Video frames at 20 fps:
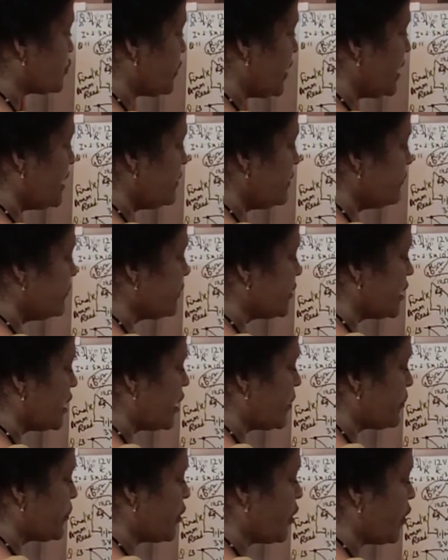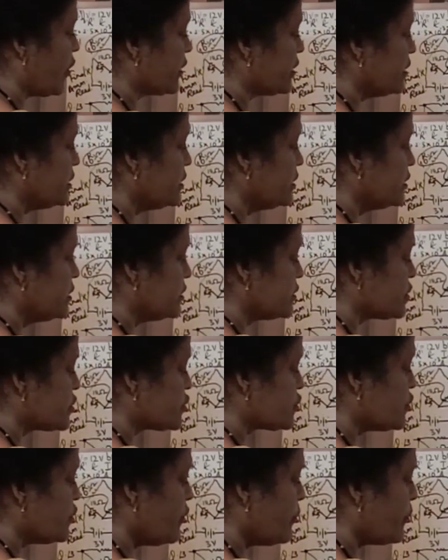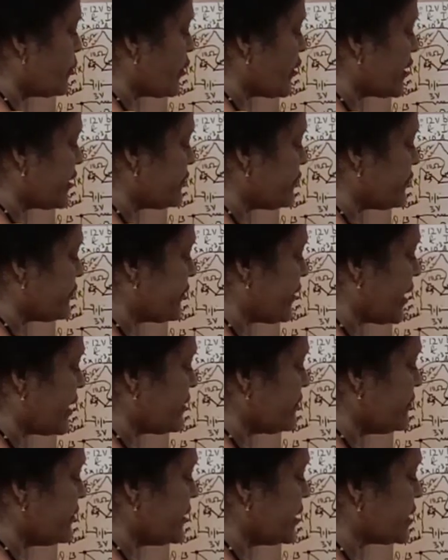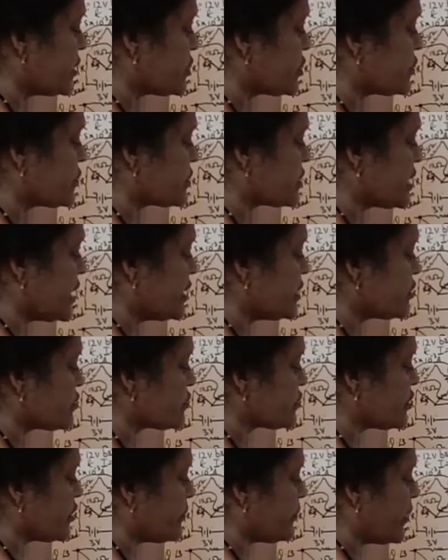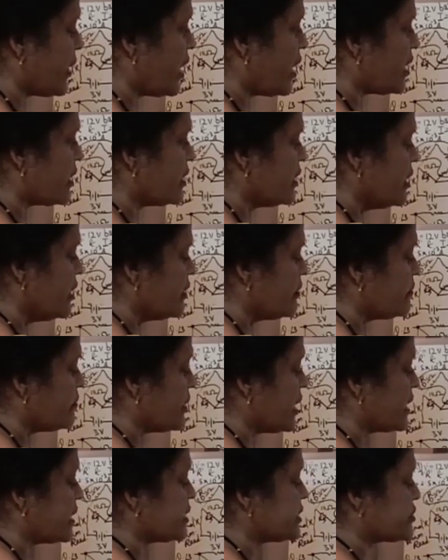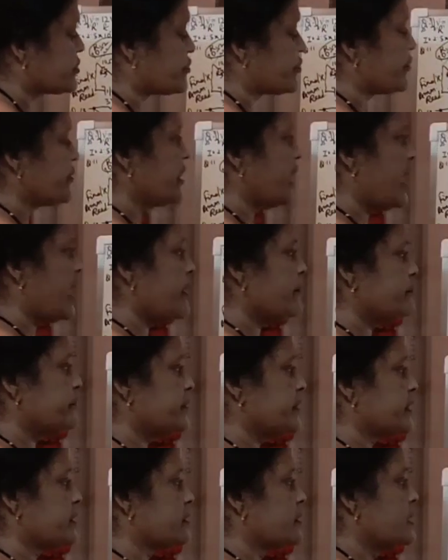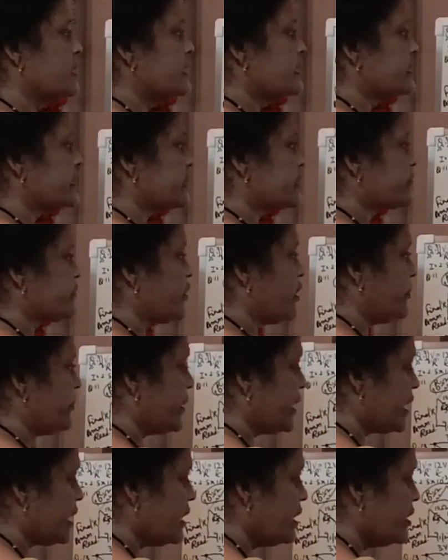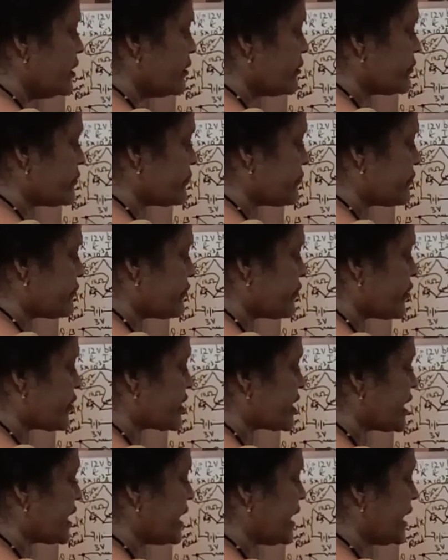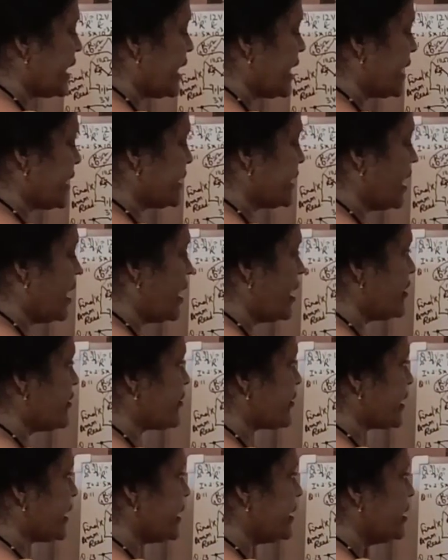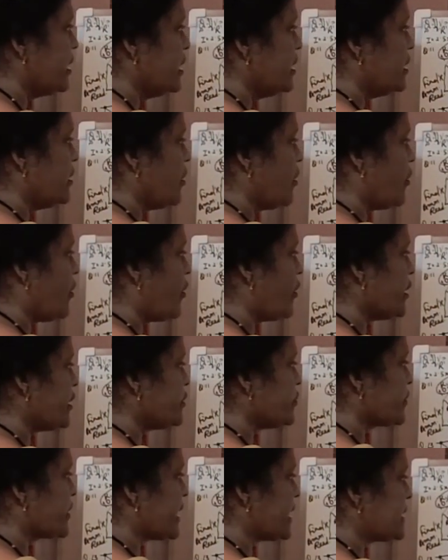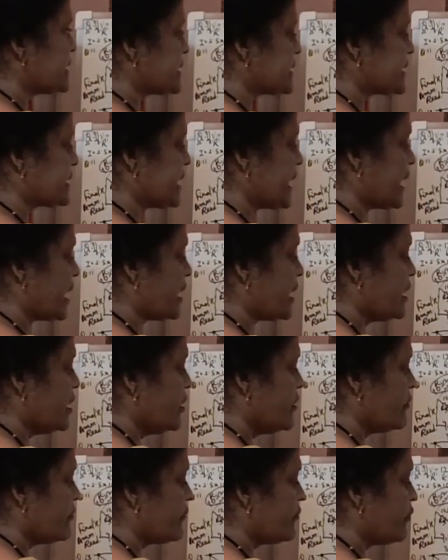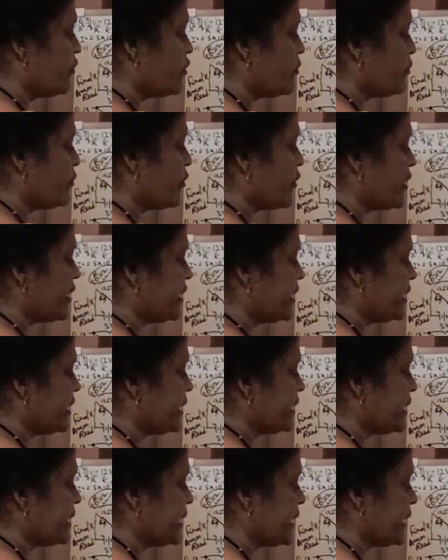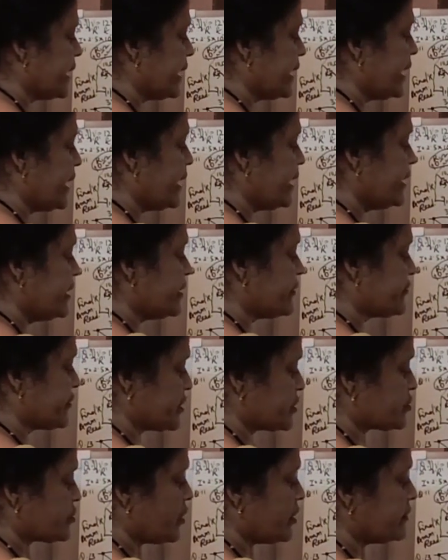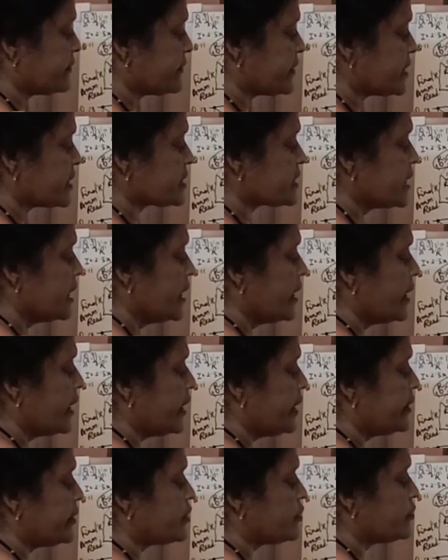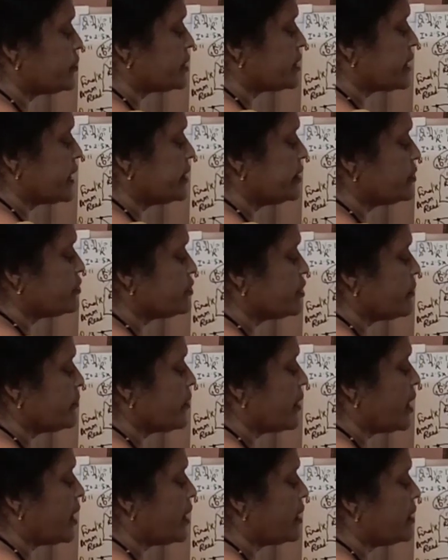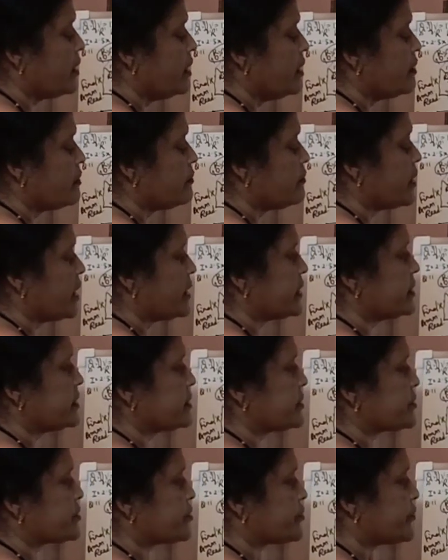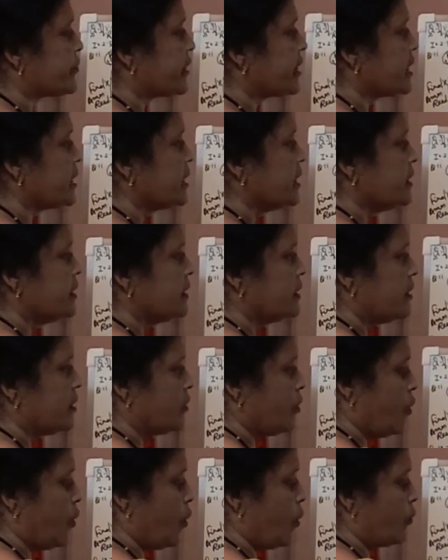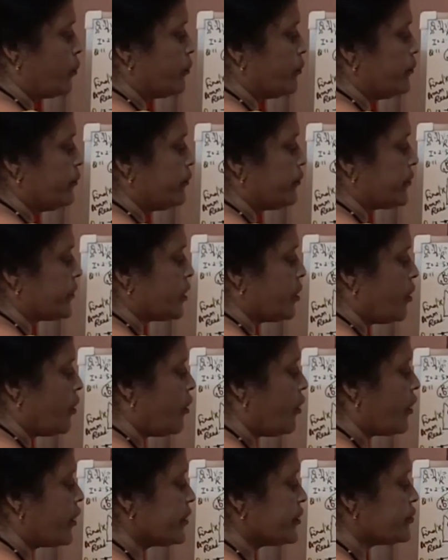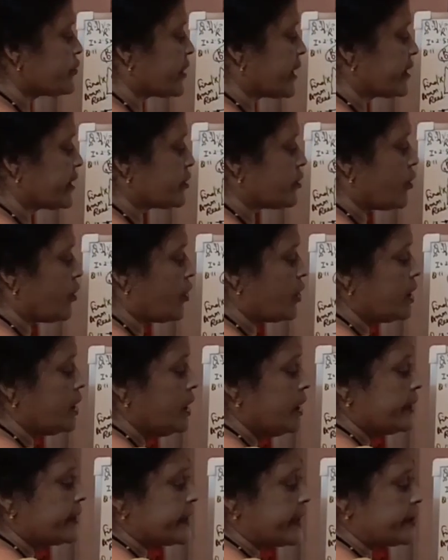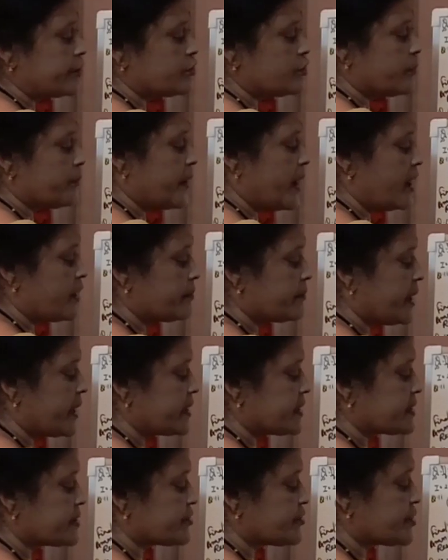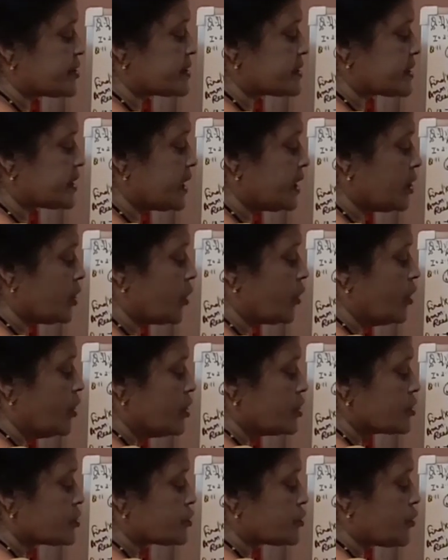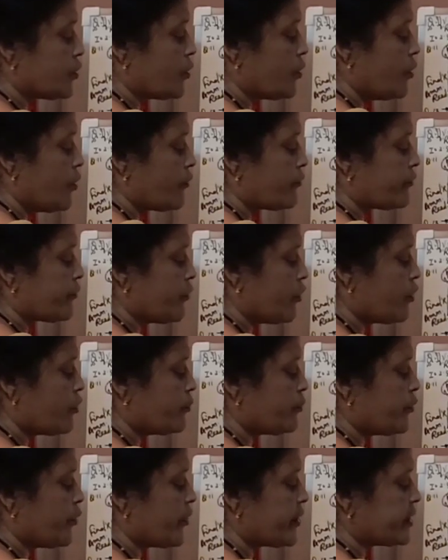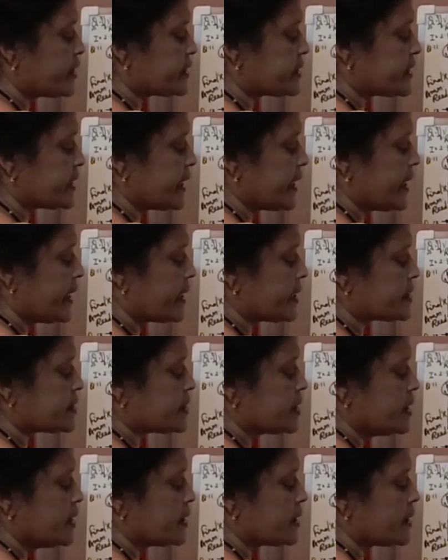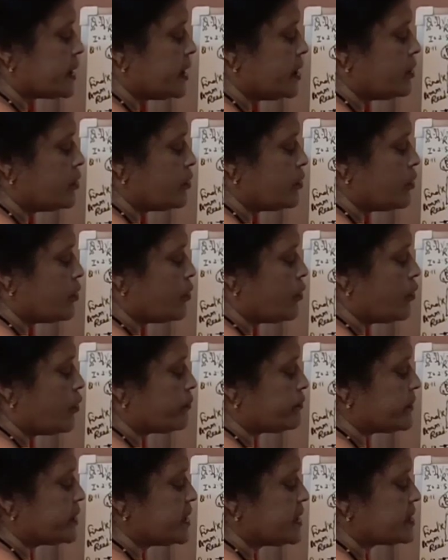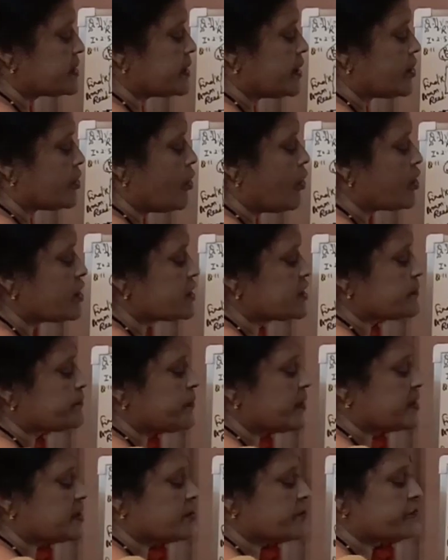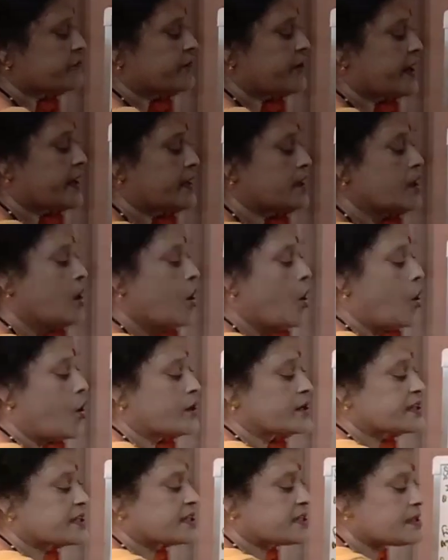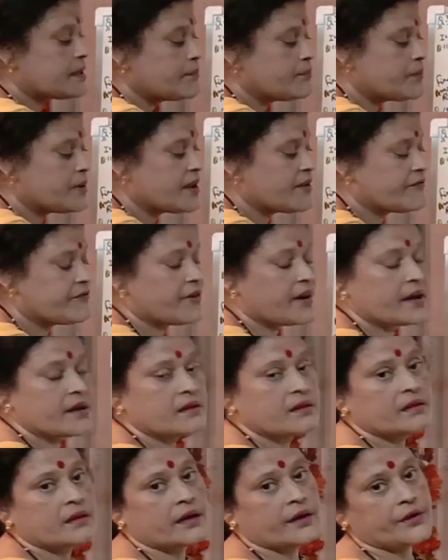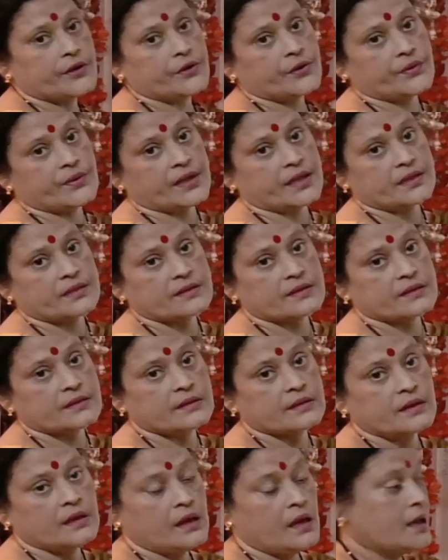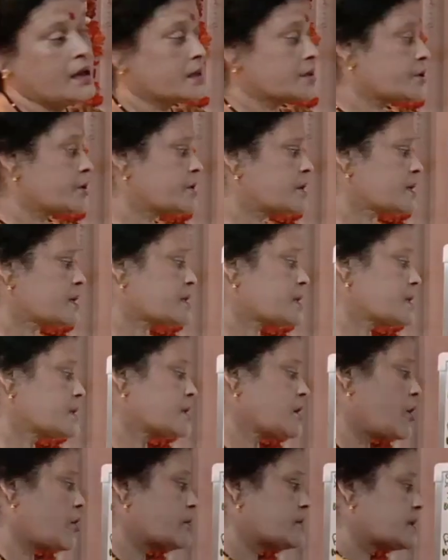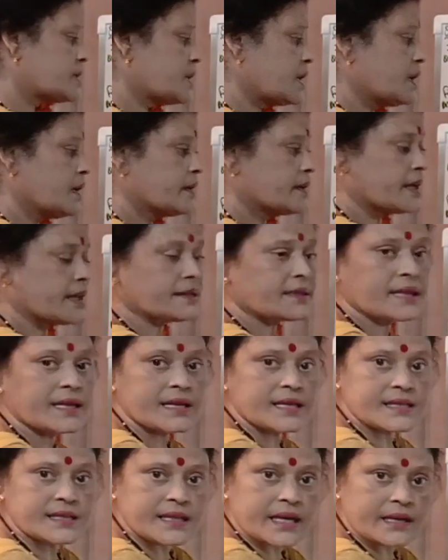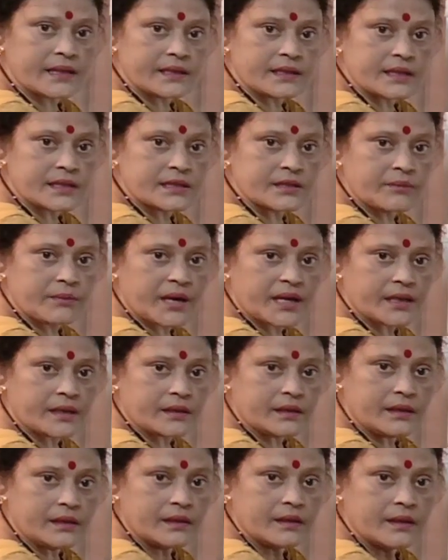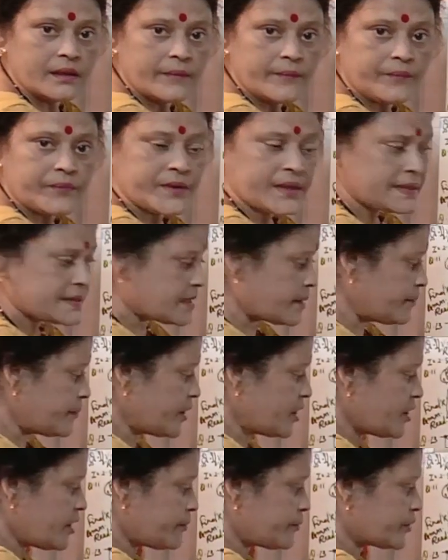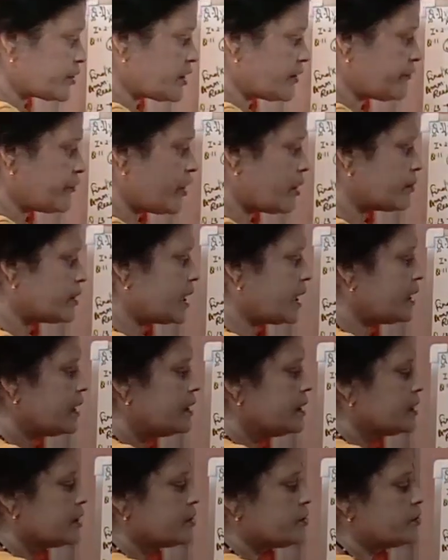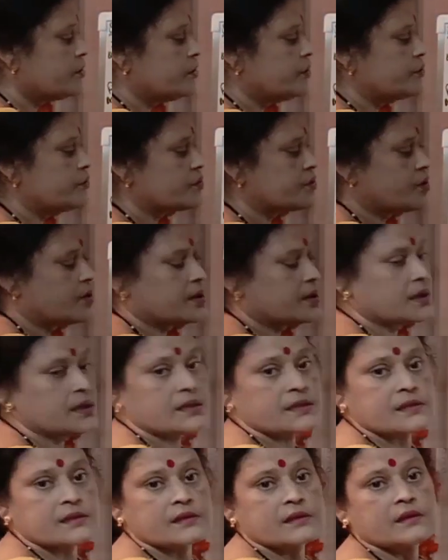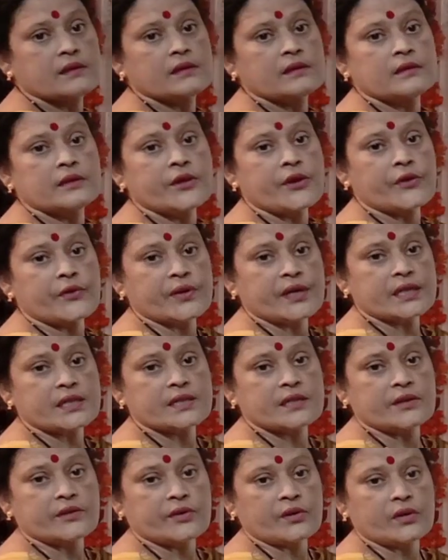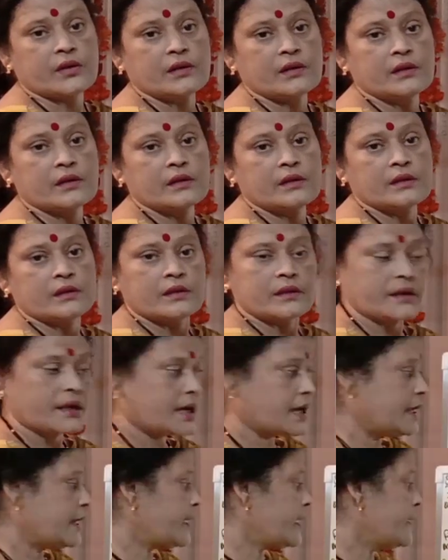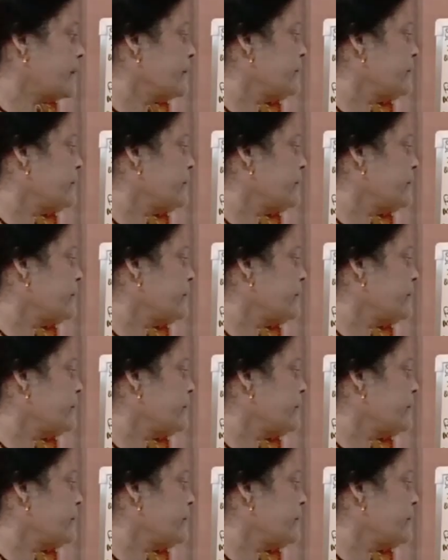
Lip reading: 12 upon 2.5 into 10 to the power minus 3 ampere. This will be 4800, or you can say 4.8 if you solve this into 10 to the power minus 3 ohm. Or you can call 10 to the power minus 3 is kilo. So 4.8 kilo ohm. These are all specifying or simplifying the units. So this is all. See, nothing is there in this numerical. Simply you put the formula, you will use all this units and all. Clear?